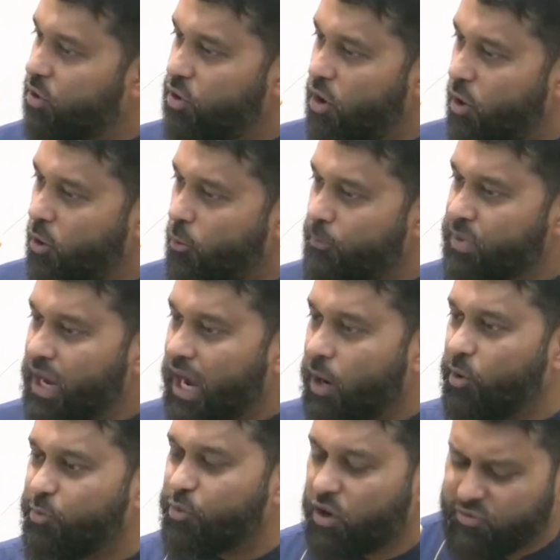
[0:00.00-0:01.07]
No,
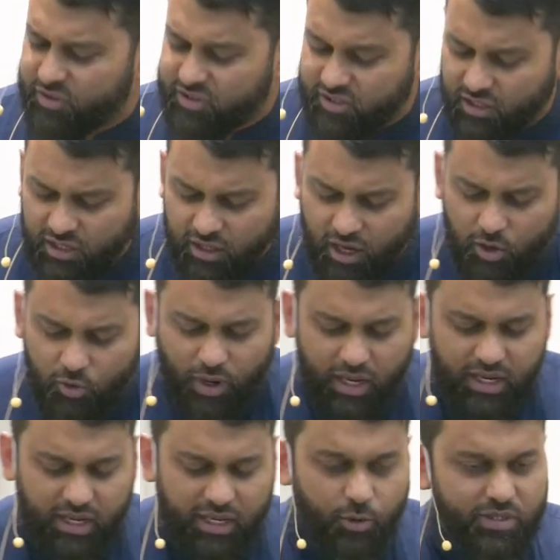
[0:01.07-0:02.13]
our Prophet sallallahu
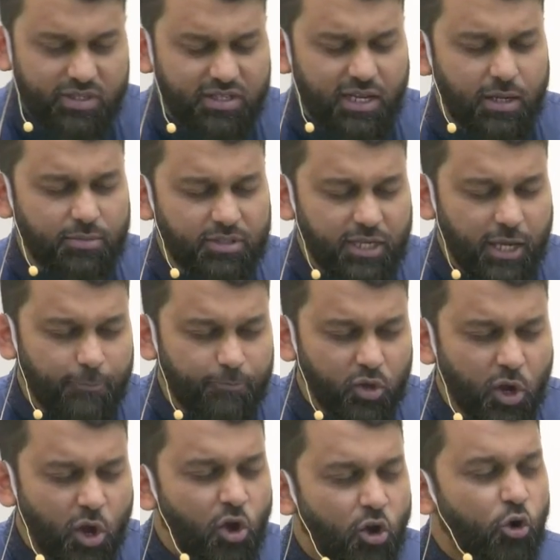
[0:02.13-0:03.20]
alaihi wasallam
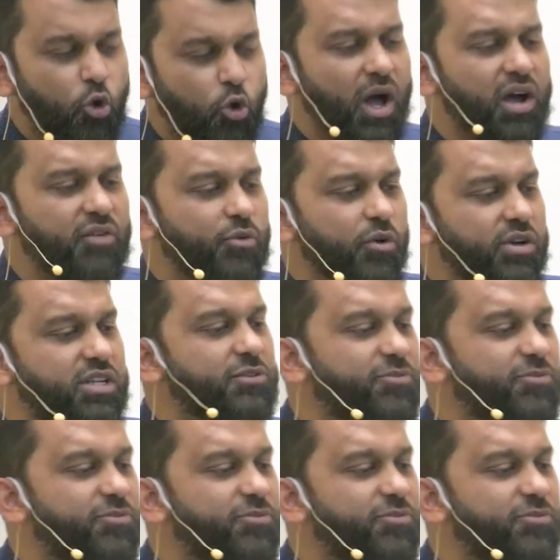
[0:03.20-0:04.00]
said, whoever